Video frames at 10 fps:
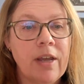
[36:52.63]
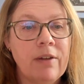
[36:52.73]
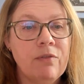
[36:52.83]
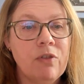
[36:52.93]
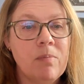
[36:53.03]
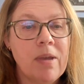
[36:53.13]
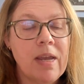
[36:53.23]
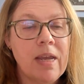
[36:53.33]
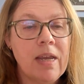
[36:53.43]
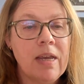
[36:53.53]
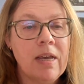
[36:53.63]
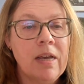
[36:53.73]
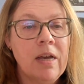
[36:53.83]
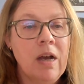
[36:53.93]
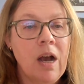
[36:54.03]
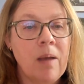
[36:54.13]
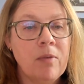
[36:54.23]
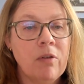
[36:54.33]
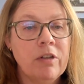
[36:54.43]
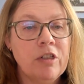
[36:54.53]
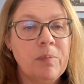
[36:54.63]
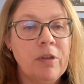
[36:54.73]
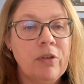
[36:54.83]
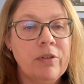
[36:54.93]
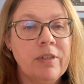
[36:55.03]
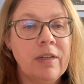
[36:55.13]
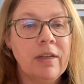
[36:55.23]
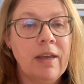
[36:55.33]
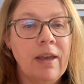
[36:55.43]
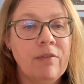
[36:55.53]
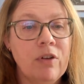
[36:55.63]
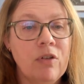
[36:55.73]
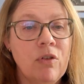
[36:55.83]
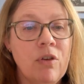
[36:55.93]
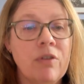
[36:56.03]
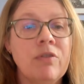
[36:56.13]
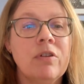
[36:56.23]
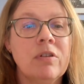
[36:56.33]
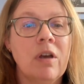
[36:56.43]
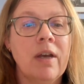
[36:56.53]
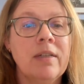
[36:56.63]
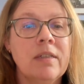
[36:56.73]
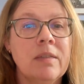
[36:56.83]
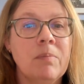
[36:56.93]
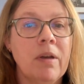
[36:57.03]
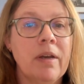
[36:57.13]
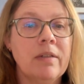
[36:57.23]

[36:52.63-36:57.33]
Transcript: And for me, I'm going to be using Heaven and Earth Designs as my